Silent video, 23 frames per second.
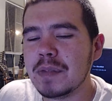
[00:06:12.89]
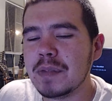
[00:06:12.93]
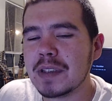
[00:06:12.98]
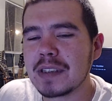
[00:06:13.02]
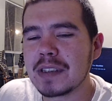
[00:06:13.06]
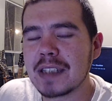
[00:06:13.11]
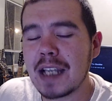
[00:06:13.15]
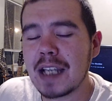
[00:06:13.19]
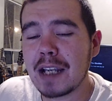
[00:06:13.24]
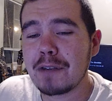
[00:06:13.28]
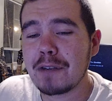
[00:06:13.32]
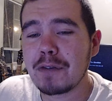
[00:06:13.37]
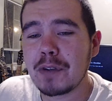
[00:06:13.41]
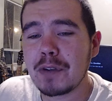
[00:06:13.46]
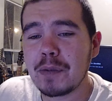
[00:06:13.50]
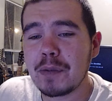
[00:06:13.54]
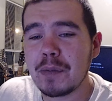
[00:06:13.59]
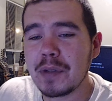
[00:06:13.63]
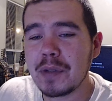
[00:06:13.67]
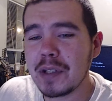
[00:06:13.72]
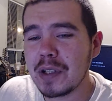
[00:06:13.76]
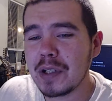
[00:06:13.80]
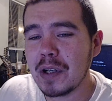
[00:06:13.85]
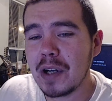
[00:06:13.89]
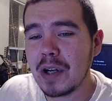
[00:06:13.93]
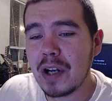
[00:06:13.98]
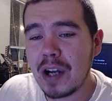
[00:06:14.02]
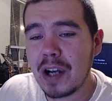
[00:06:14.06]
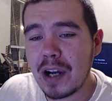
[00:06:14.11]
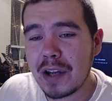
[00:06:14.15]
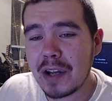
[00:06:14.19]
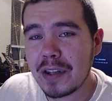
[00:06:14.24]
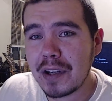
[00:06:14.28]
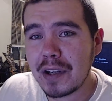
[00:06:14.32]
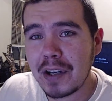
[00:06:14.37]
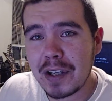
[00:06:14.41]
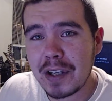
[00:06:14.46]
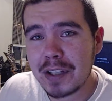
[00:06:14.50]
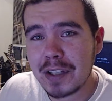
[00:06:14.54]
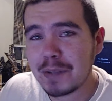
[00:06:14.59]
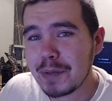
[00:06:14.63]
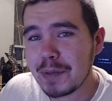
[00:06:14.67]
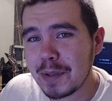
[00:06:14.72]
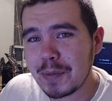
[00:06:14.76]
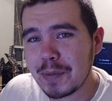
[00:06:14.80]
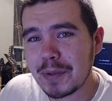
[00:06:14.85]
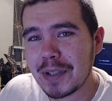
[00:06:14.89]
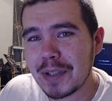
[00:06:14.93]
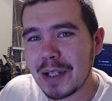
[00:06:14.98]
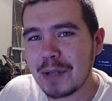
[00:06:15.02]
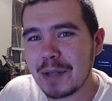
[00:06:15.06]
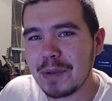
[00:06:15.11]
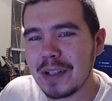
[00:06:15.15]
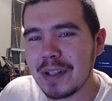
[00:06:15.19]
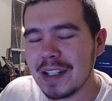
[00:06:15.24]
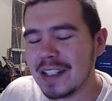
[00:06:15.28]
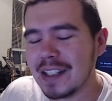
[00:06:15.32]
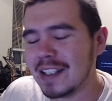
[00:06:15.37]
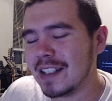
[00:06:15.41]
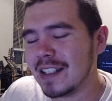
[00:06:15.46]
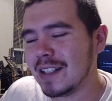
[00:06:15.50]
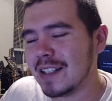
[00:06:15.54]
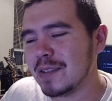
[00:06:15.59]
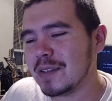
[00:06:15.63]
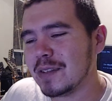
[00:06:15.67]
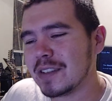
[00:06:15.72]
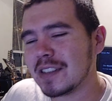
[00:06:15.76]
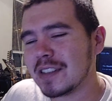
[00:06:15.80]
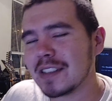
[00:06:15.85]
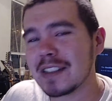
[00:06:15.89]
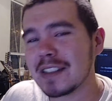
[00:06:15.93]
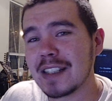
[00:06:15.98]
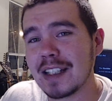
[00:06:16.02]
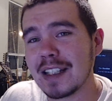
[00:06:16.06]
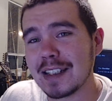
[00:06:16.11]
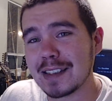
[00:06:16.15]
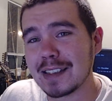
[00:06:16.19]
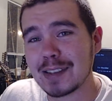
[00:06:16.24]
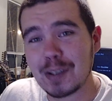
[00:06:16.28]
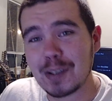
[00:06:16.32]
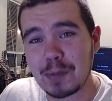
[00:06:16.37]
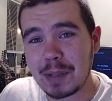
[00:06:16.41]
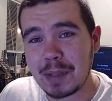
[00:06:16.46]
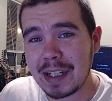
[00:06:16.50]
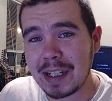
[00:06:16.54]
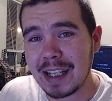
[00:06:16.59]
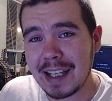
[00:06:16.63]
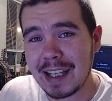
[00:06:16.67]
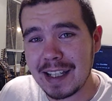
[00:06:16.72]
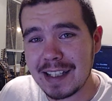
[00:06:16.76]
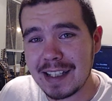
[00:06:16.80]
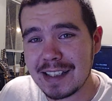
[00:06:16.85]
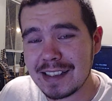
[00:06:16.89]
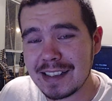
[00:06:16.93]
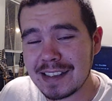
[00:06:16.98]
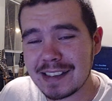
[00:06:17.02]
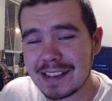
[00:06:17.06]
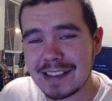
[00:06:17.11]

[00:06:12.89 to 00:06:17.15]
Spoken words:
Aside from all the other people that went, it was just like so many heads,